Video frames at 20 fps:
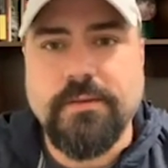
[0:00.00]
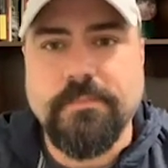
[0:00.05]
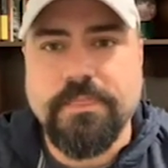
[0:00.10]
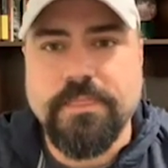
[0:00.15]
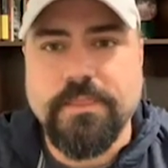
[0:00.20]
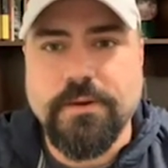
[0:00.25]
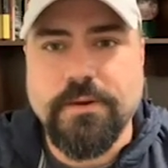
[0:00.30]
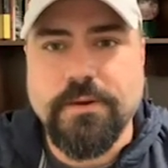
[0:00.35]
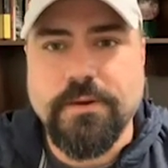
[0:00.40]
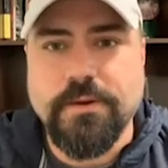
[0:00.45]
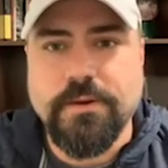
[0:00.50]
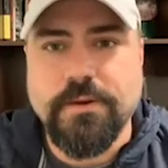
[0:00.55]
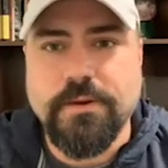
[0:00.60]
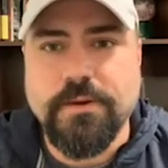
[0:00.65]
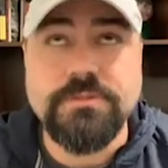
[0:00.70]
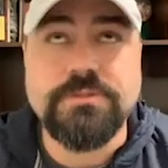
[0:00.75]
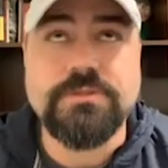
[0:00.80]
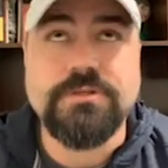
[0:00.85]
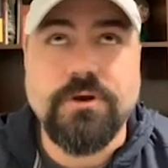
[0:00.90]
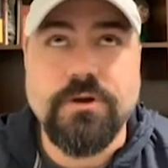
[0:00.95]
or
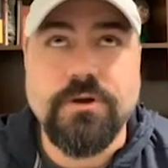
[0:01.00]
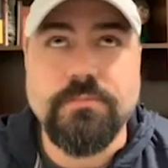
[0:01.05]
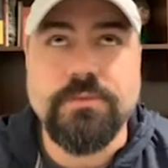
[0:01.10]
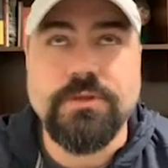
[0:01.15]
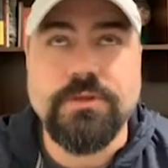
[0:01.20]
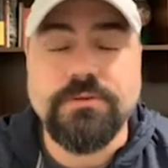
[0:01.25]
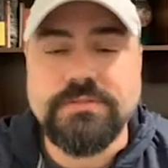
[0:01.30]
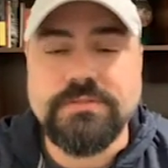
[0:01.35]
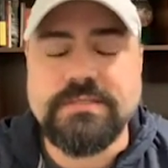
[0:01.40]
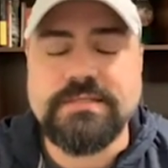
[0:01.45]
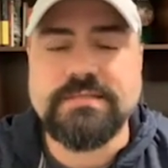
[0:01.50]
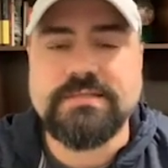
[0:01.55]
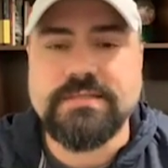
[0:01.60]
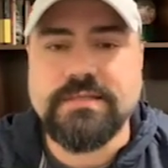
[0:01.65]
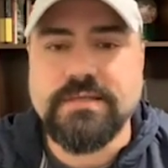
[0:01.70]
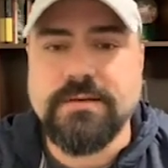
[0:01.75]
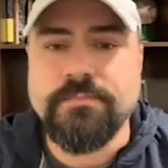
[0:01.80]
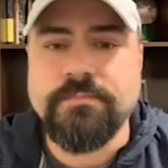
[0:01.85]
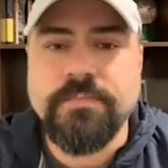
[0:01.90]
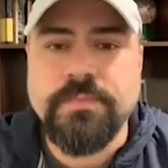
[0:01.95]
boost our immune
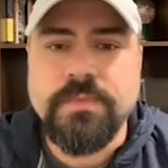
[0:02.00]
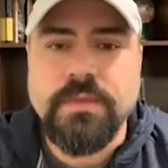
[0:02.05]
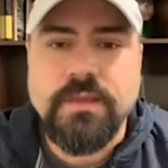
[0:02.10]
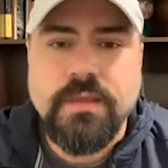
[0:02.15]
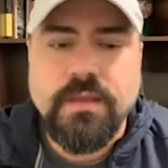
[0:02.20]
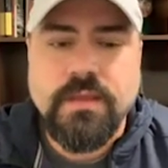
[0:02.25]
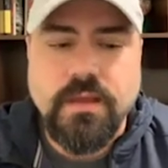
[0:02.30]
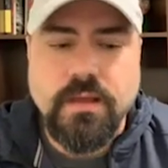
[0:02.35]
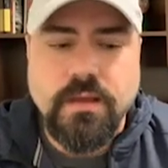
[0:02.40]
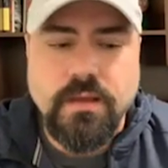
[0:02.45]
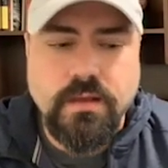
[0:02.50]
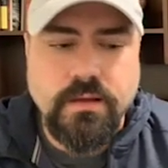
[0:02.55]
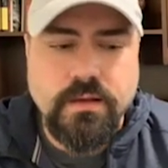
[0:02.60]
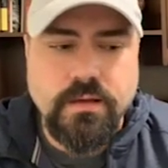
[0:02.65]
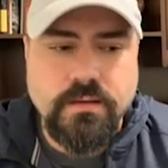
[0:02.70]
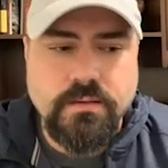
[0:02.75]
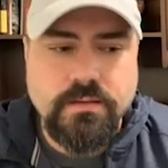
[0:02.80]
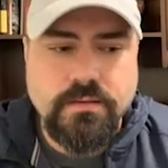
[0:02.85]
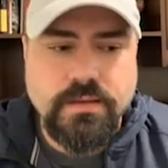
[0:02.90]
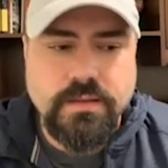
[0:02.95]
system.
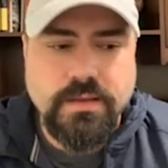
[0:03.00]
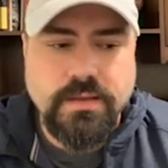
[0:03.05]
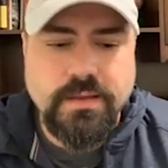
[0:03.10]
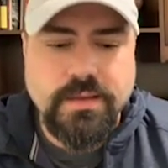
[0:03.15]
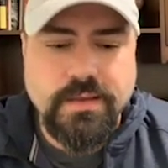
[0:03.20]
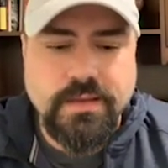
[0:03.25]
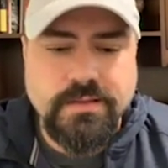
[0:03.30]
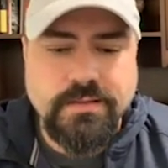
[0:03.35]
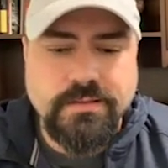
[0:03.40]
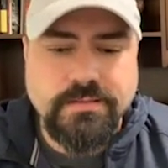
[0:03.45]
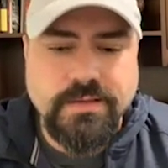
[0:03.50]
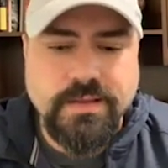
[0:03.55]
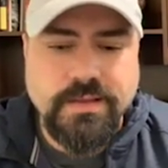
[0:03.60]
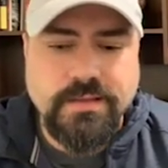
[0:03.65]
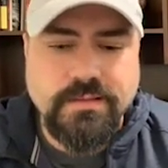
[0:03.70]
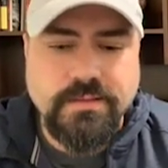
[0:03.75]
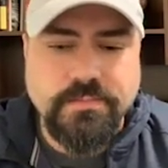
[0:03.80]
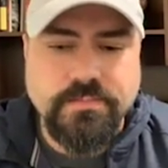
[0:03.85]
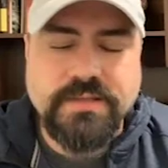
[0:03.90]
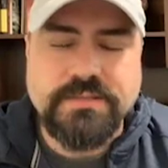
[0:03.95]

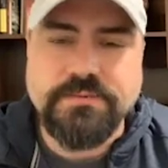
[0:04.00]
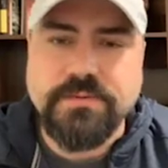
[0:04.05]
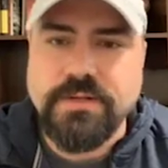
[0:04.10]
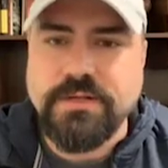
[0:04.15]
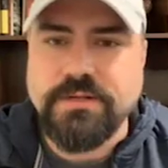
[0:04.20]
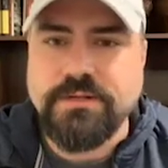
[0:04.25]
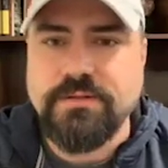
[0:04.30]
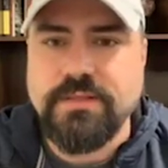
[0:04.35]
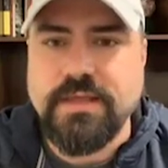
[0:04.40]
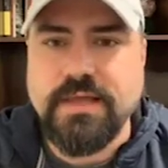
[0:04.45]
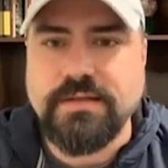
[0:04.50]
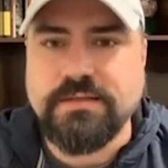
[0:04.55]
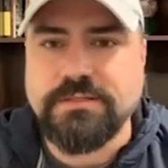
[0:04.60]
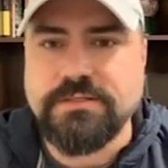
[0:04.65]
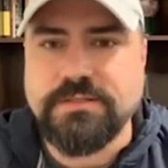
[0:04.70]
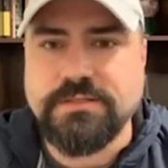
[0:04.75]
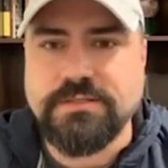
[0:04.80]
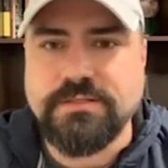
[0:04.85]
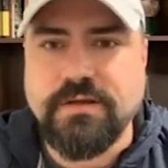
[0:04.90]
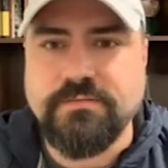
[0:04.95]
And the best way to do that is
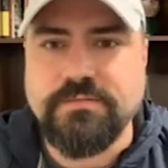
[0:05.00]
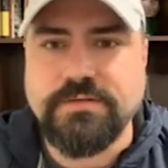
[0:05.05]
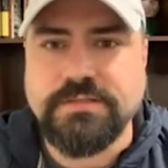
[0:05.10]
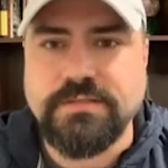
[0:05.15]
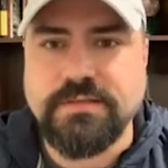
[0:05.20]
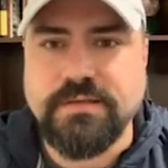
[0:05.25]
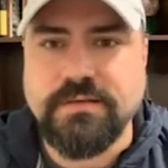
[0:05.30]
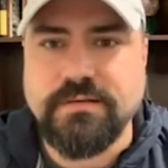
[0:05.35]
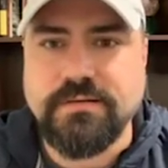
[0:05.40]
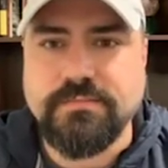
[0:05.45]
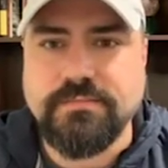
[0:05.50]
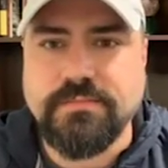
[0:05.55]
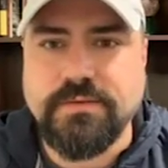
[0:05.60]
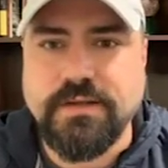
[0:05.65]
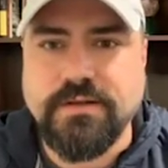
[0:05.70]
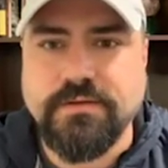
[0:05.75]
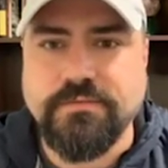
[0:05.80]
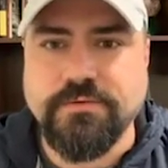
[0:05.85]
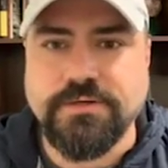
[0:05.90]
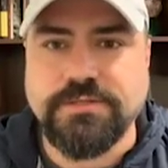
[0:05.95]
just obviously a
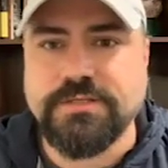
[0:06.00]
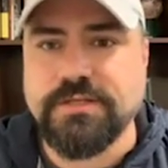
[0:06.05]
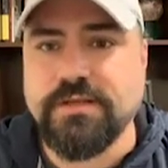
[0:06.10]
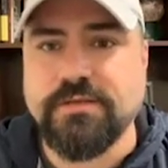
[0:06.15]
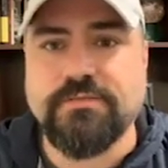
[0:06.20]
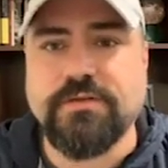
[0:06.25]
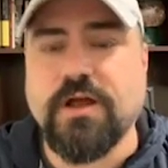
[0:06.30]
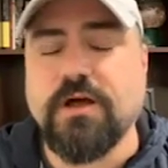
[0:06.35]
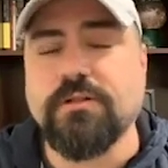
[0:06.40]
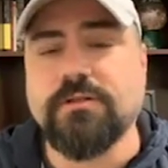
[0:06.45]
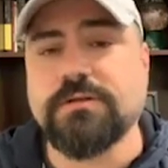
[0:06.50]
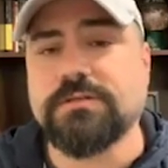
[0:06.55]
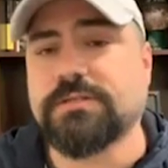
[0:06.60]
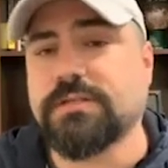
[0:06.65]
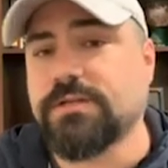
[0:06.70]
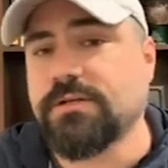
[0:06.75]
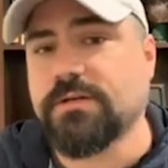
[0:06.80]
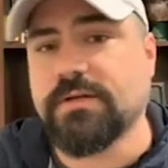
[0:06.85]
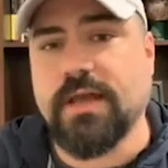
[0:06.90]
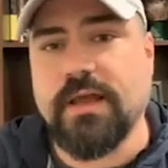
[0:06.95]
diversity of colors
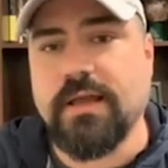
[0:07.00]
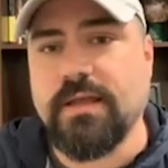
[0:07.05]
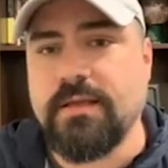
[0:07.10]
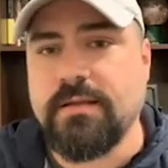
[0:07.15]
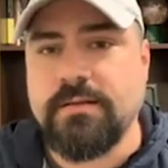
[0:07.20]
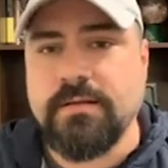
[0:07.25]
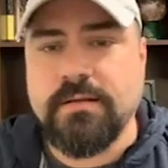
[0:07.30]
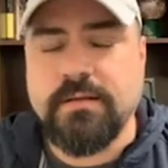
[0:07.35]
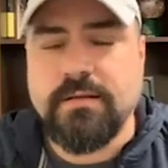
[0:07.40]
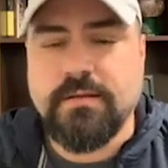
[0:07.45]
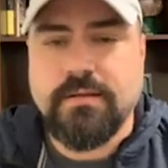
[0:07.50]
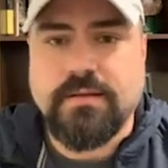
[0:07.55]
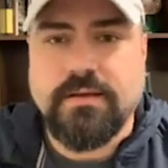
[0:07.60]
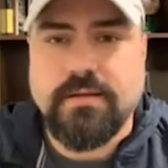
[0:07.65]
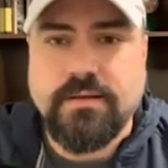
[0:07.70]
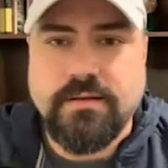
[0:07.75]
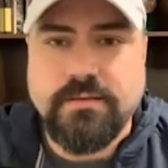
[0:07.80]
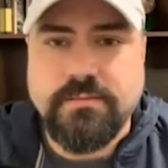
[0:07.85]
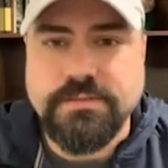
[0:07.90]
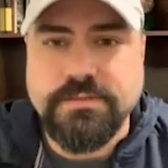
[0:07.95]
in your diet.
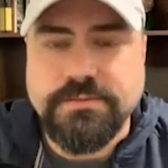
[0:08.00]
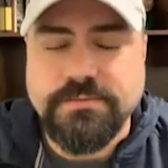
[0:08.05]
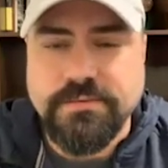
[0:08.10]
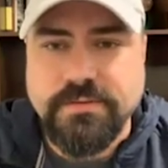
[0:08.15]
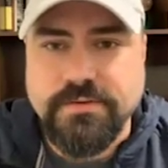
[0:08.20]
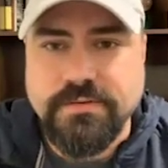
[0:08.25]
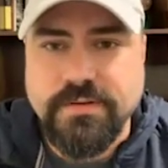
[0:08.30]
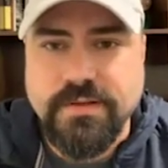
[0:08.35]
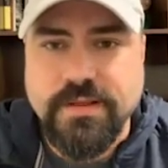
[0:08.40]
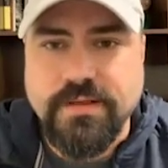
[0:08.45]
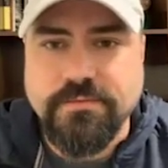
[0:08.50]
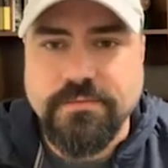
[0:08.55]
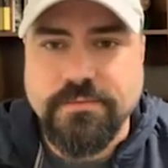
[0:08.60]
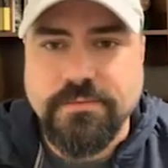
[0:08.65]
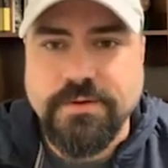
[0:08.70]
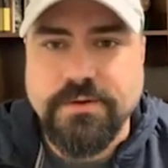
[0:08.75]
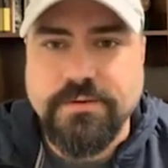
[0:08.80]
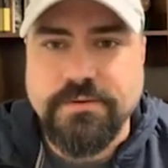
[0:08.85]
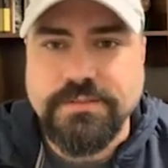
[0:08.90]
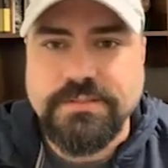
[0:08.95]
It's what
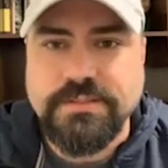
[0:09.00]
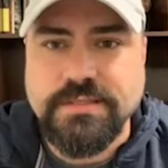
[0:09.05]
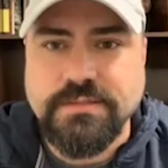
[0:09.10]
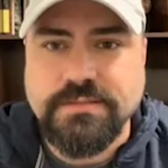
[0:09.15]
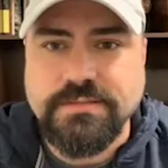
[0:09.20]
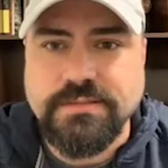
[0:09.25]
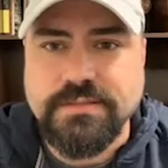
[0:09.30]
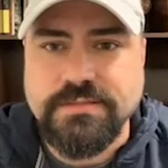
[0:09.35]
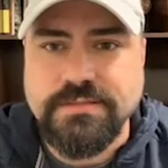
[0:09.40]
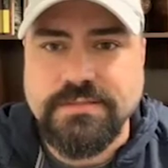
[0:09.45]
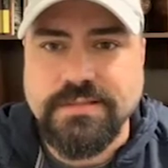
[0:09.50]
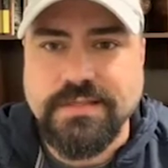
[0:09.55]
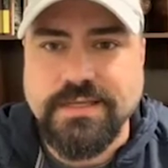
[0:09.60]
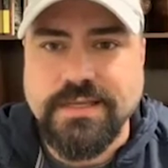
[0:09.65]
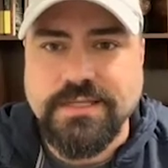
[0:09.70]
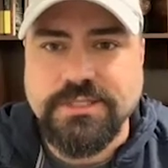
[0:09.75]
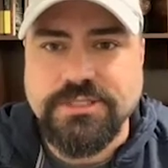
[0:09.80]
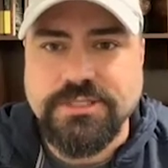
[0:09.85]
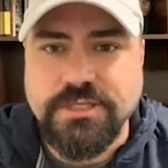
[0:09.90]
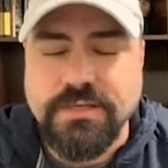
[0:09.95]
everyone always tells us in the
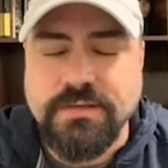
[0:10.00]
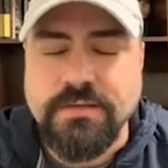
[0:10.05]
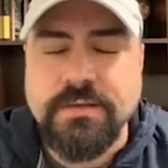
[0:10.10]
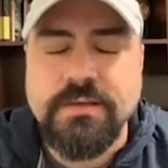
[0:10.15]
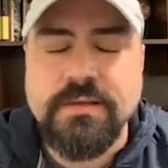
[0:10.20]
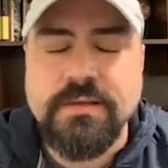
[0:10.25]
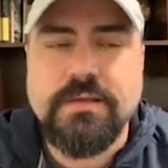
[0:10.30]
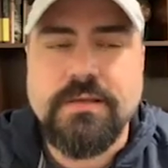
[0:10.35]
kitchen.